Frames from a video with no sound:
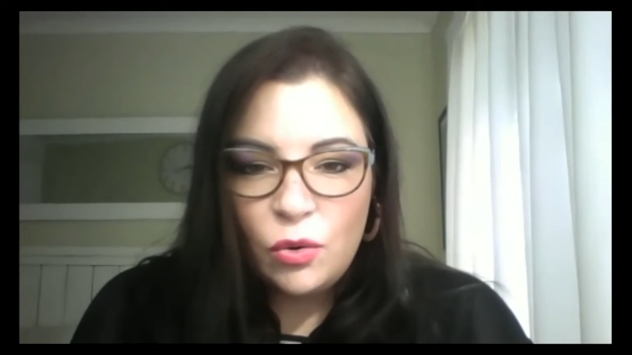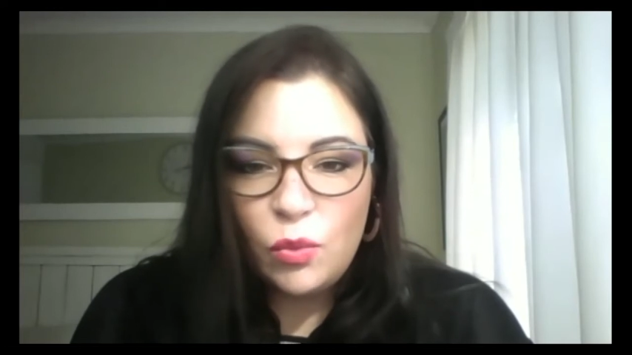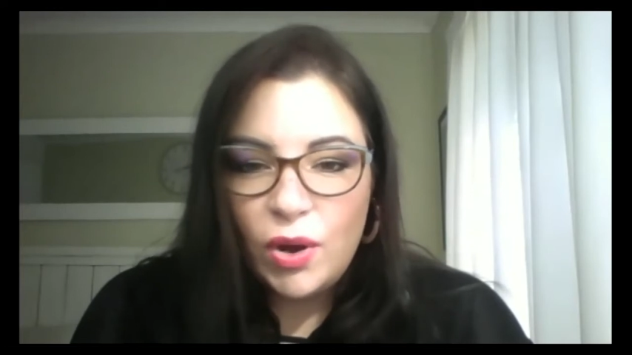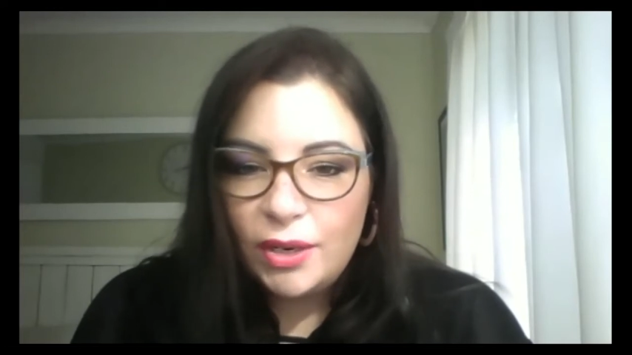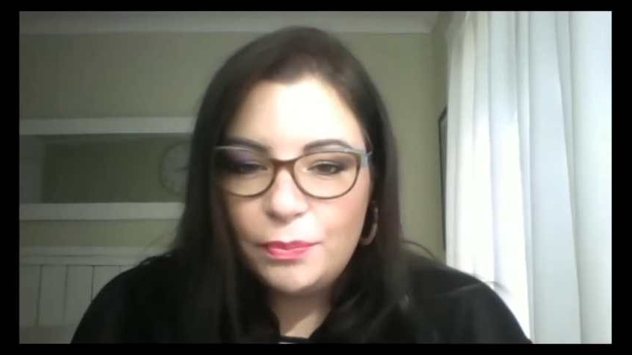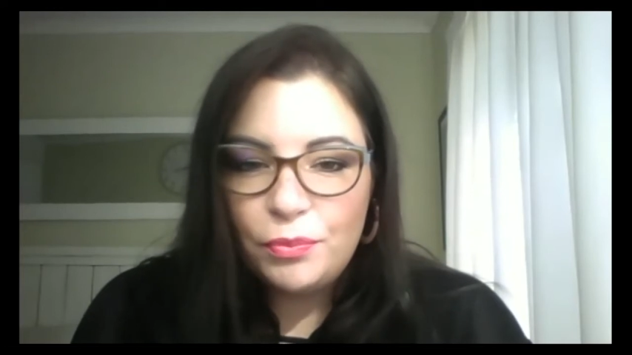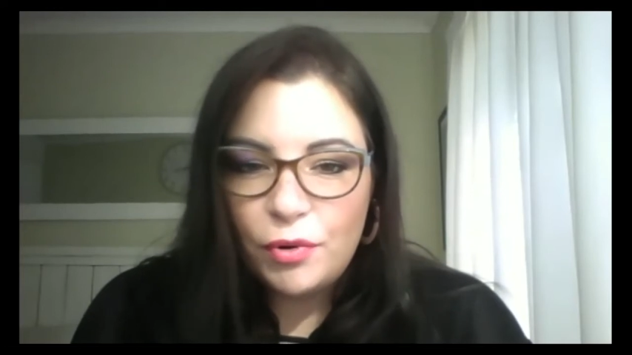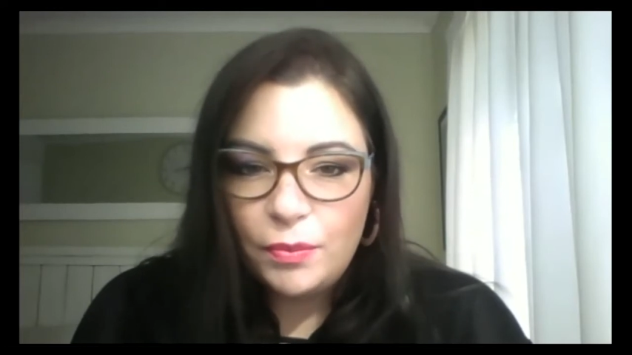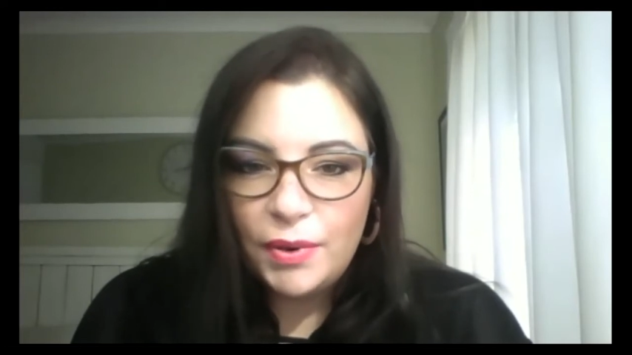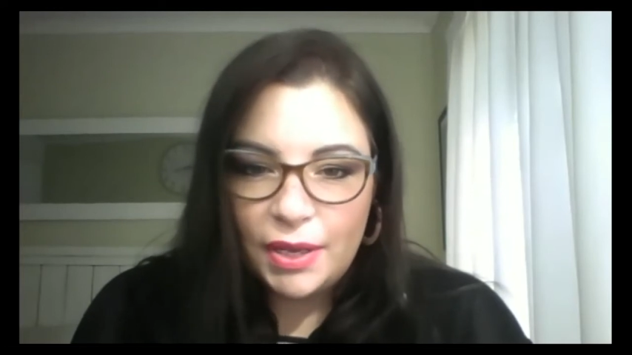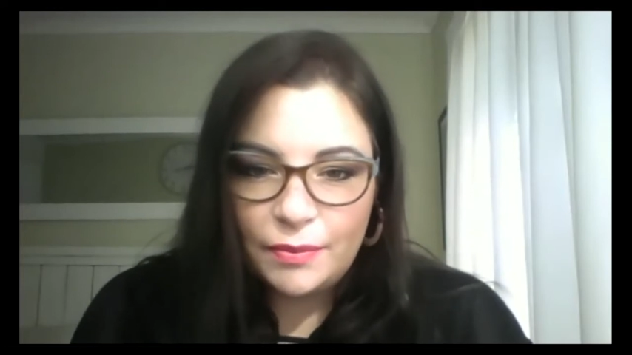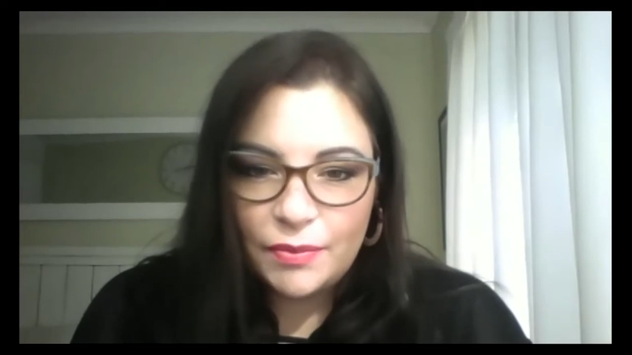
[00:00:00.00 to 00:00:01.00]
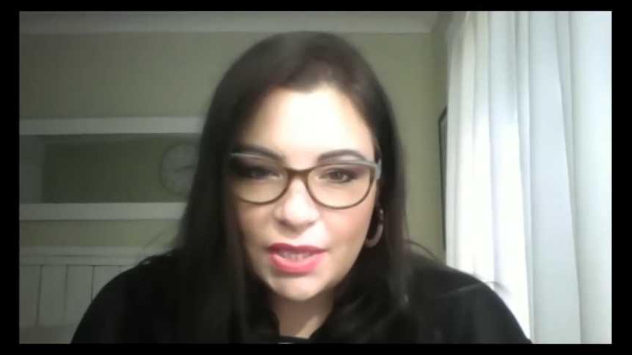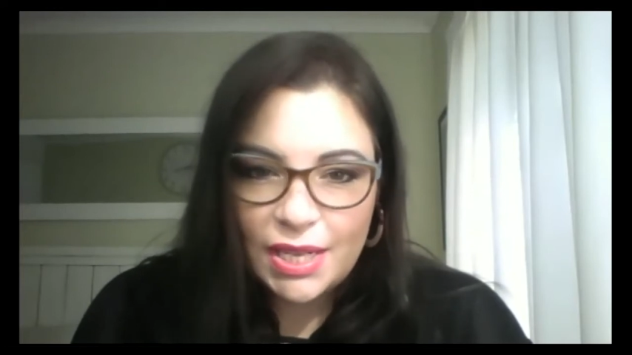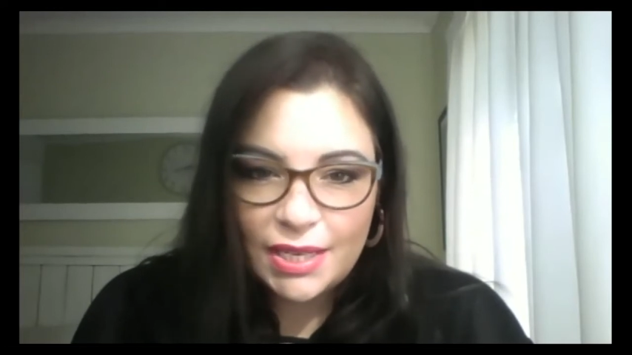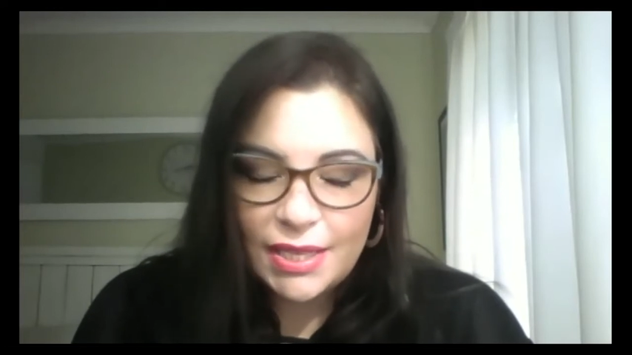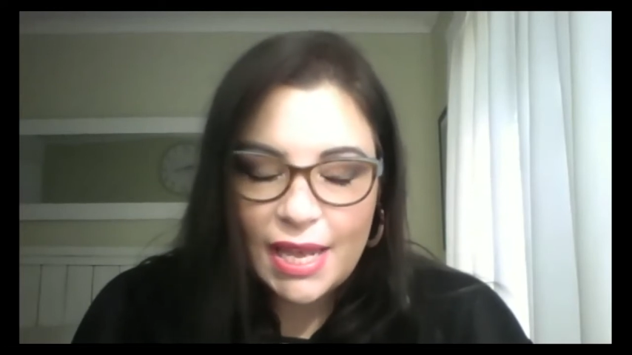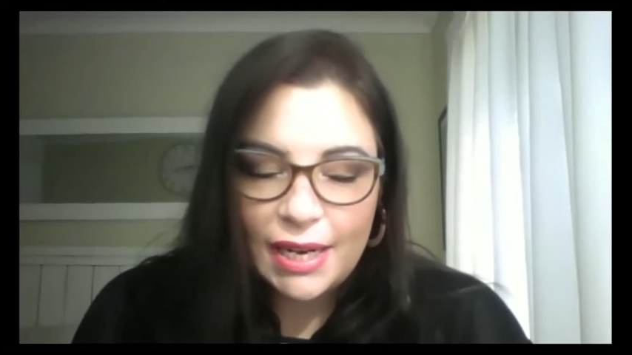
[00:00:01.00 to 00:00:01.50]
what problems
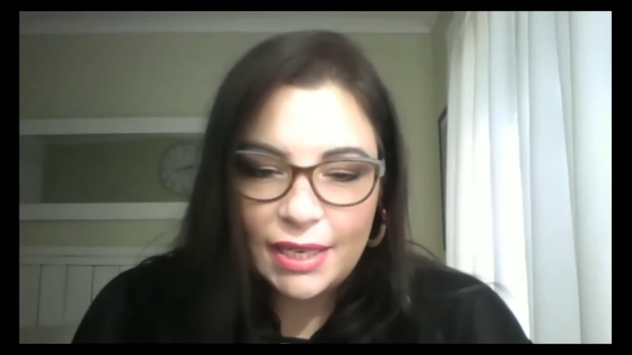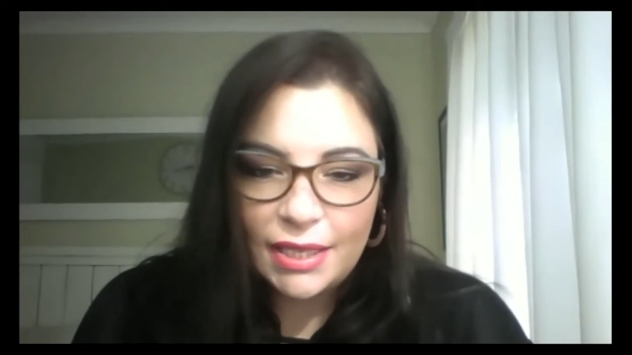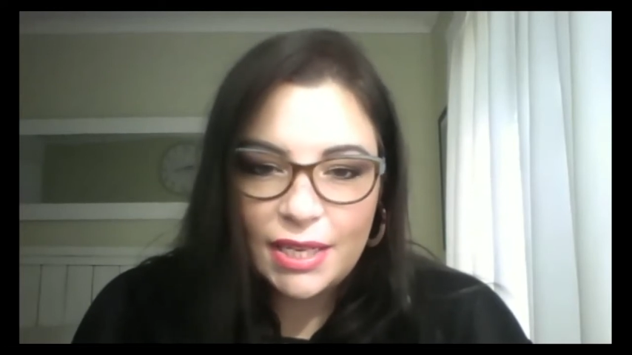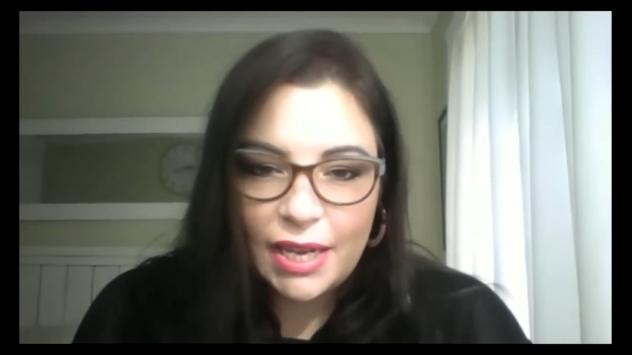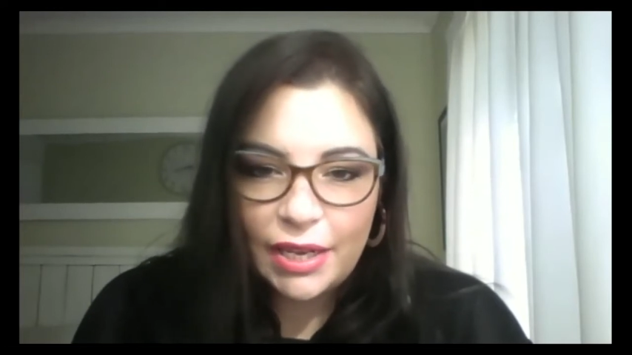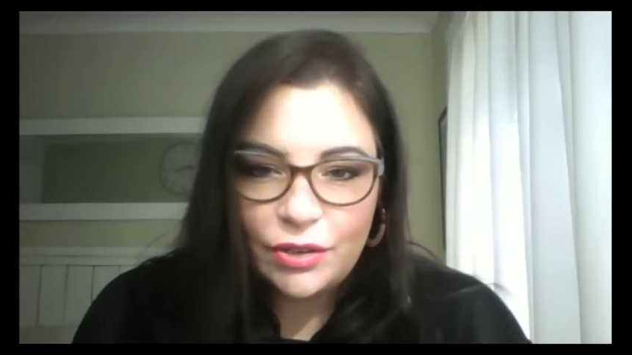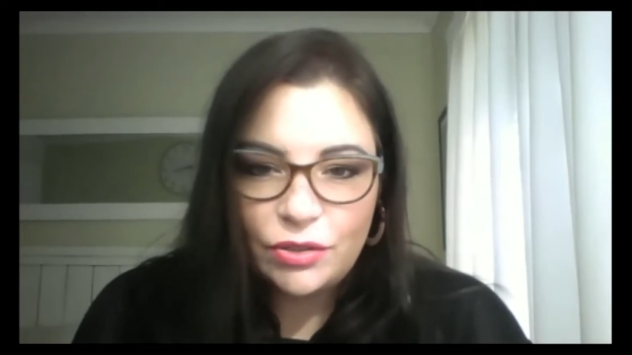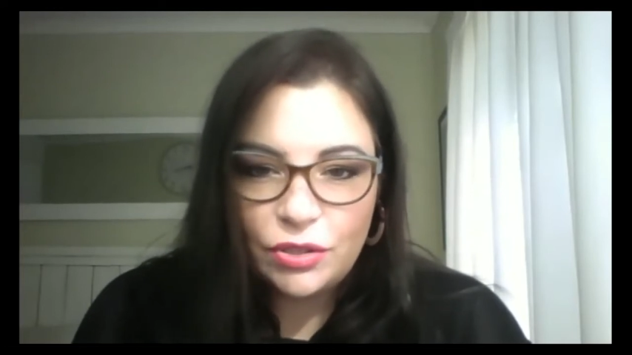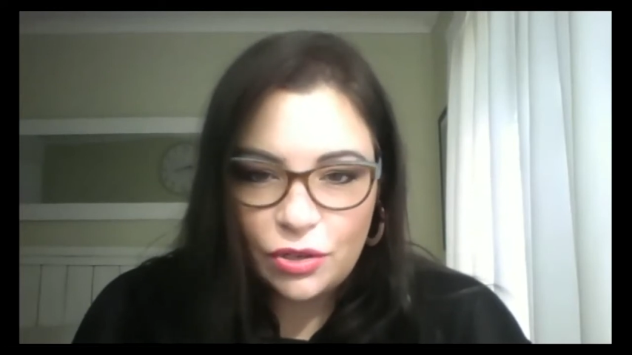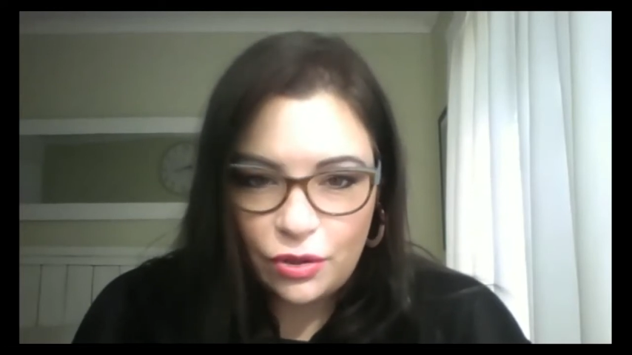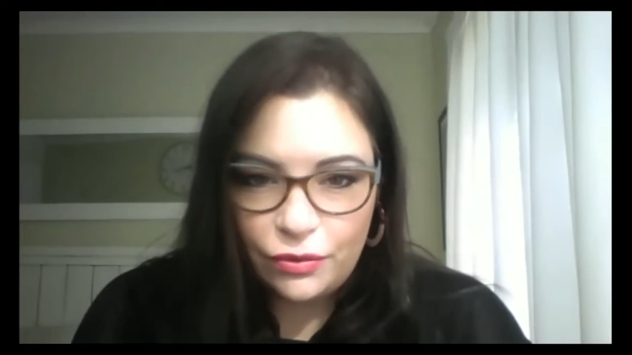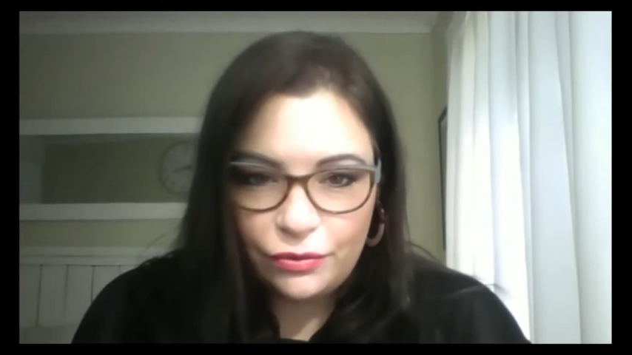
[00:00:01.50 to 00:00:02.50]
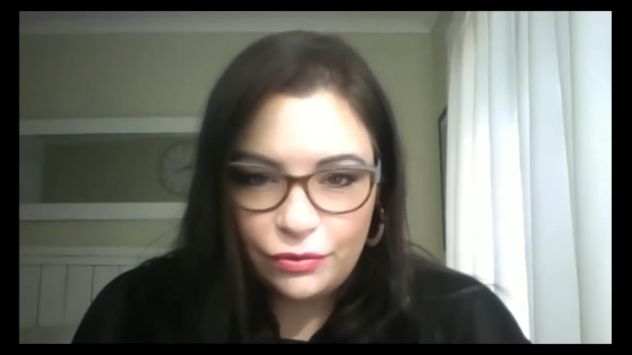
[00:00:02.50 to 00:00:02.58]
does the Anateo solve.